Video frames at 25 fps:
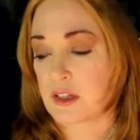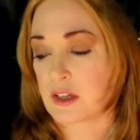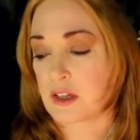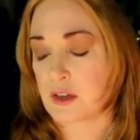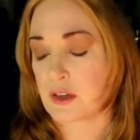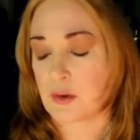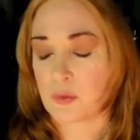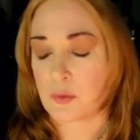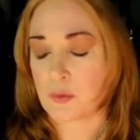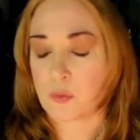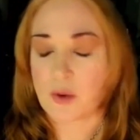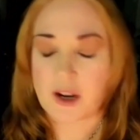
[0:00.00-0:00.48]

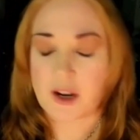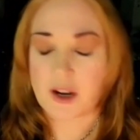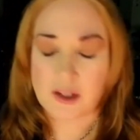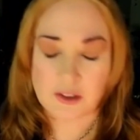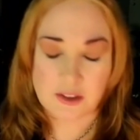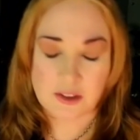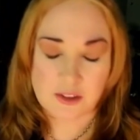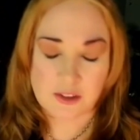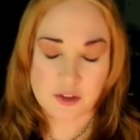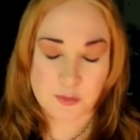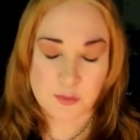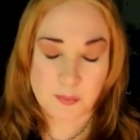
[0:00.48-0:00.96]

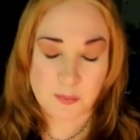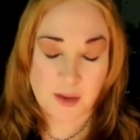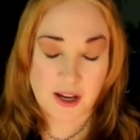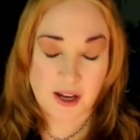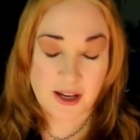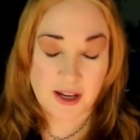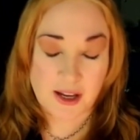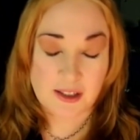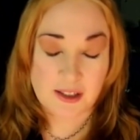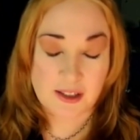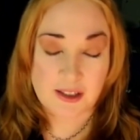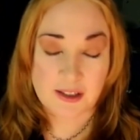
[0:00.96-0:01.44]
wireless
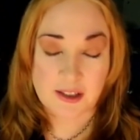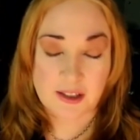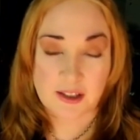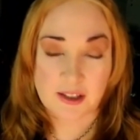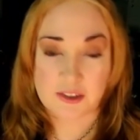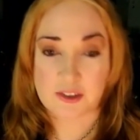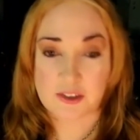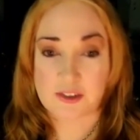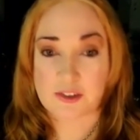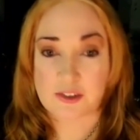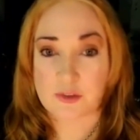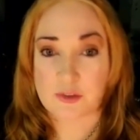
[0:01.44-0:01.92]
mic, and I
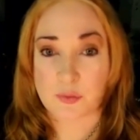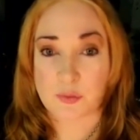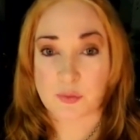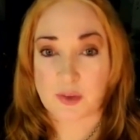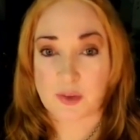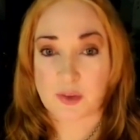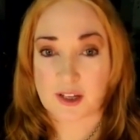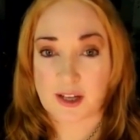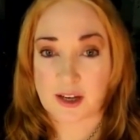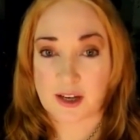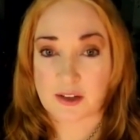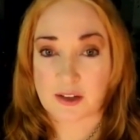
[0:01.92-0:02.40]
just
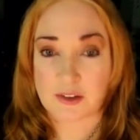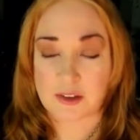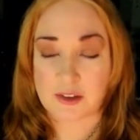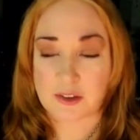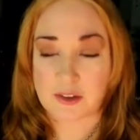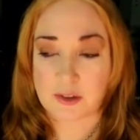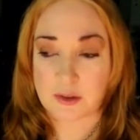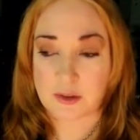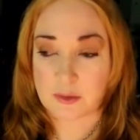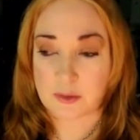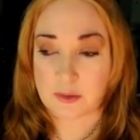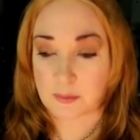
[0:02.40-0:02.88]
went out in
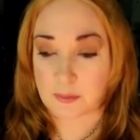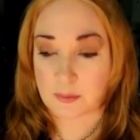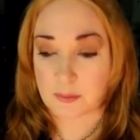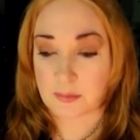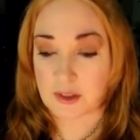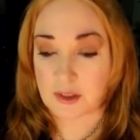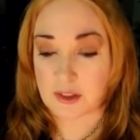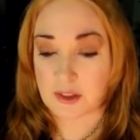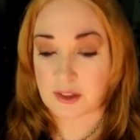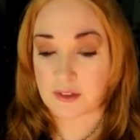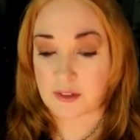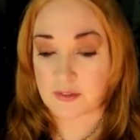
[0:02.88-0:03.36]
the
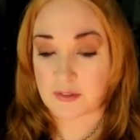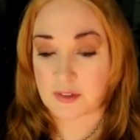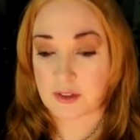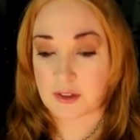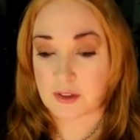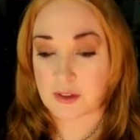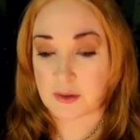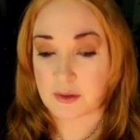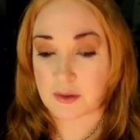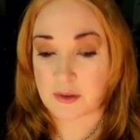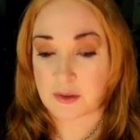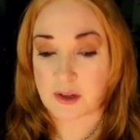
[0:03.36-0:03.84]
middle of
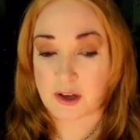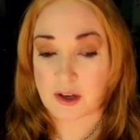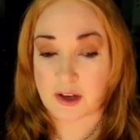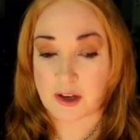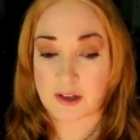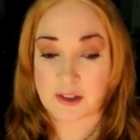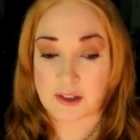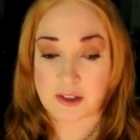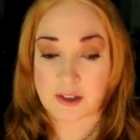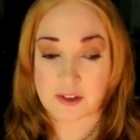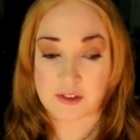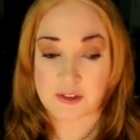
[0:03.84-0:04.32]
the
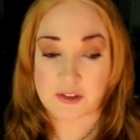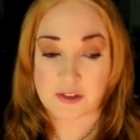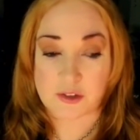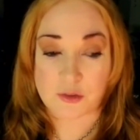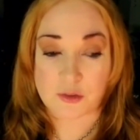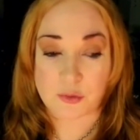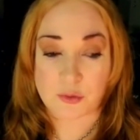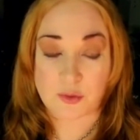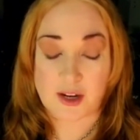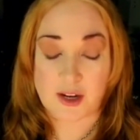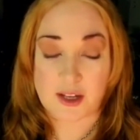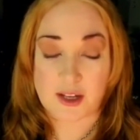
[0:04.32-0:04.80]
audience and
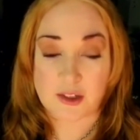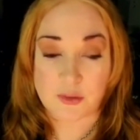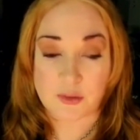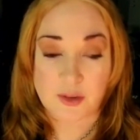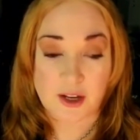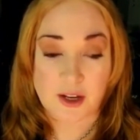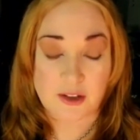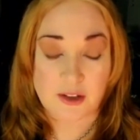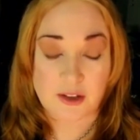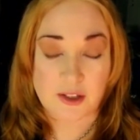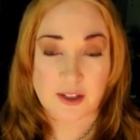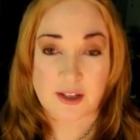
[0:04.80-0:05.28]
ran
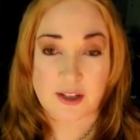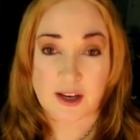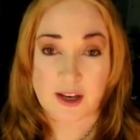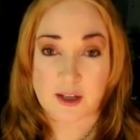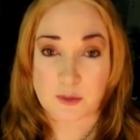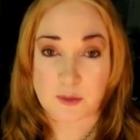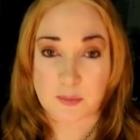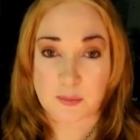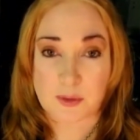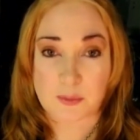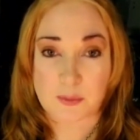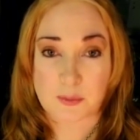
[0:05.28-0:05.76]
around and got
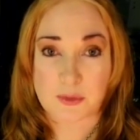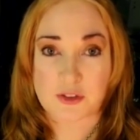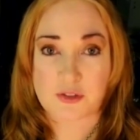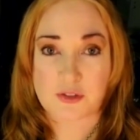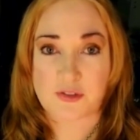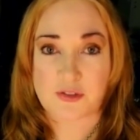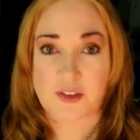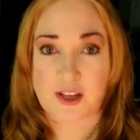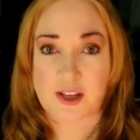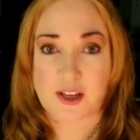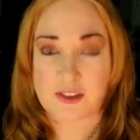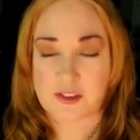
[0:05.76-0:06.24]
in people's
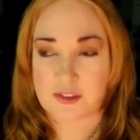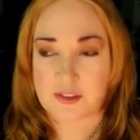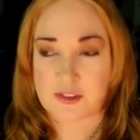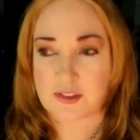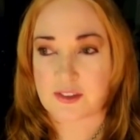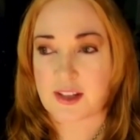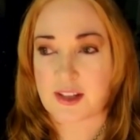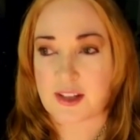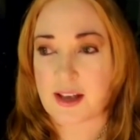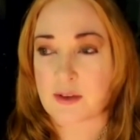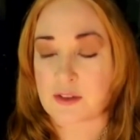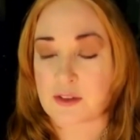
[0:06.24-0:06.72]
faces,
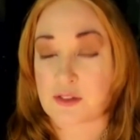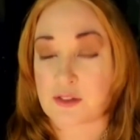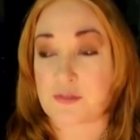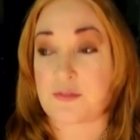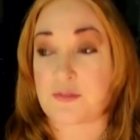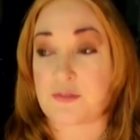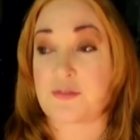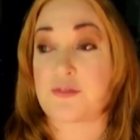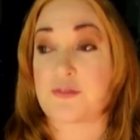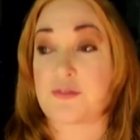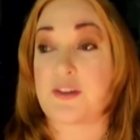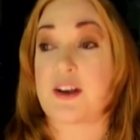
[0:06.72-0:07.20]
and that was
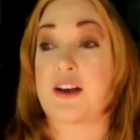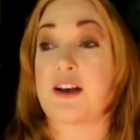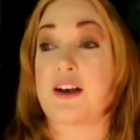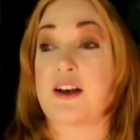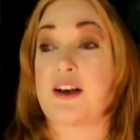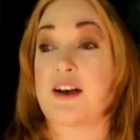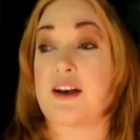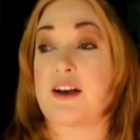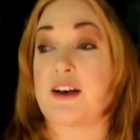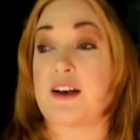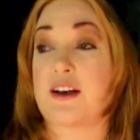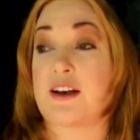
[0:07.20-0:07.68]

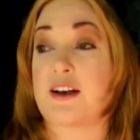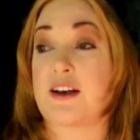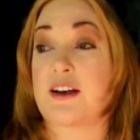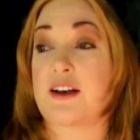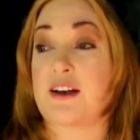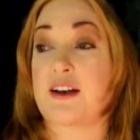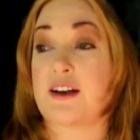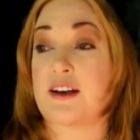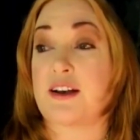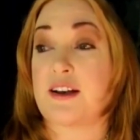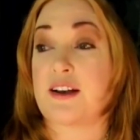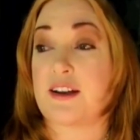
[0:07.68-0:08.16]

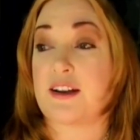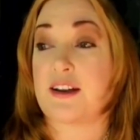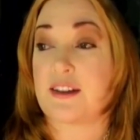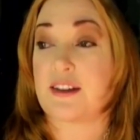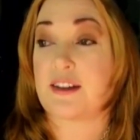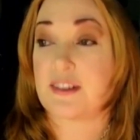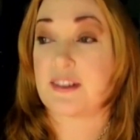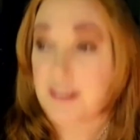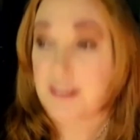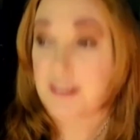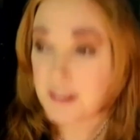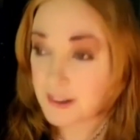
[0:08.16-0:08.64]
fun
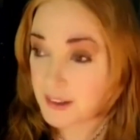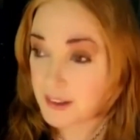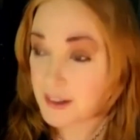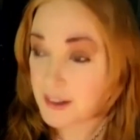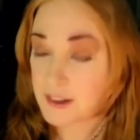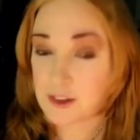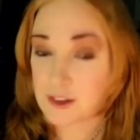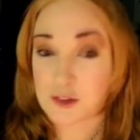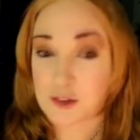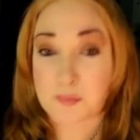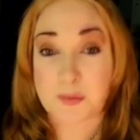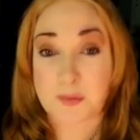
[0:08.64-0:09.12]

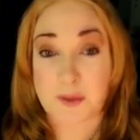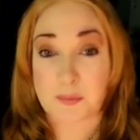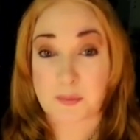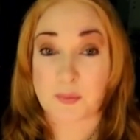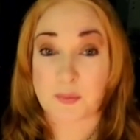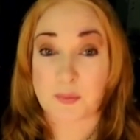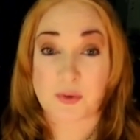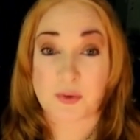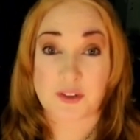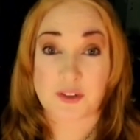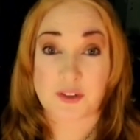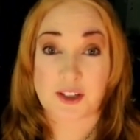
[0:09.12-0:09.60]
because people
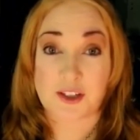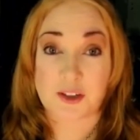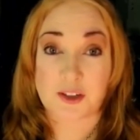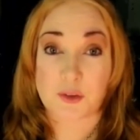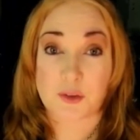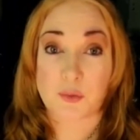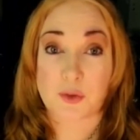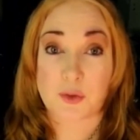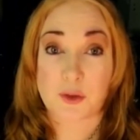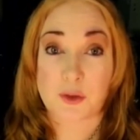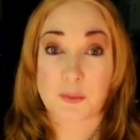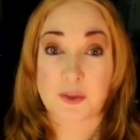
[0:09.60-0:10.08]
won't hit a
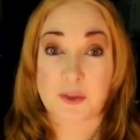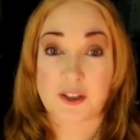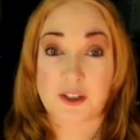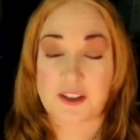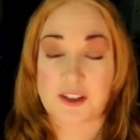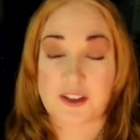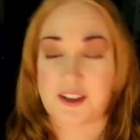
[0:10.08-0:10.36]
woman.